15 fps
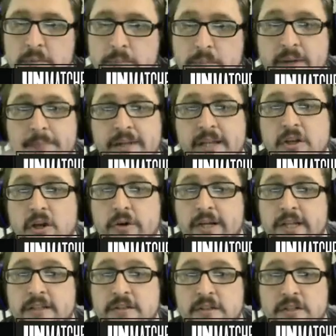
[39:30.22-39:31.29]
But I mean,
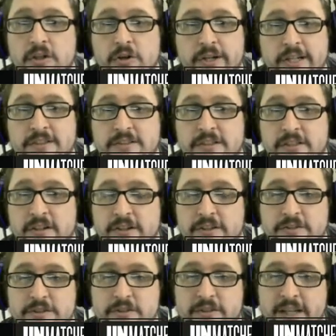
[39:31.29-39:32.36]
going into your
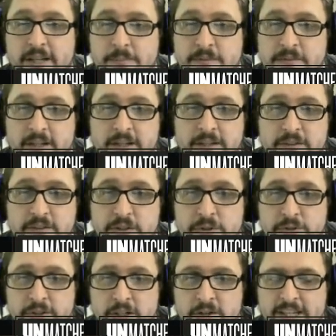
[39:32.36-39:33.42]
other 2 games, now you
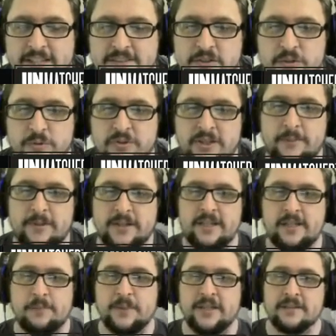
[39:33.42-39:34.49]
do, and that's the cool thing about
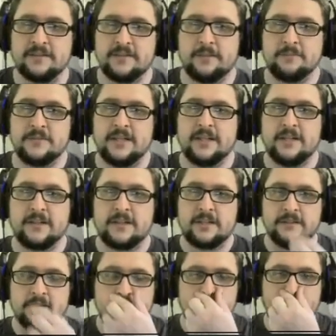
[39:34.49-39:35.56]
keeping the same deck,
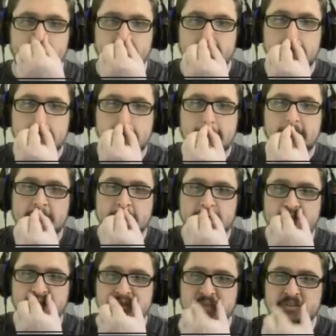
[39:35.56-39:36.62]
because now
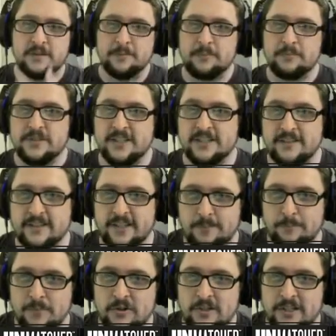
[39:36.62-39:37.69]
Sancho's going to be protected
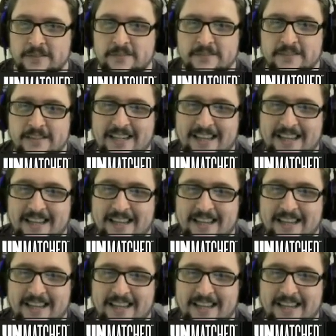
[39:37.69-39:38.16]
like Merlin.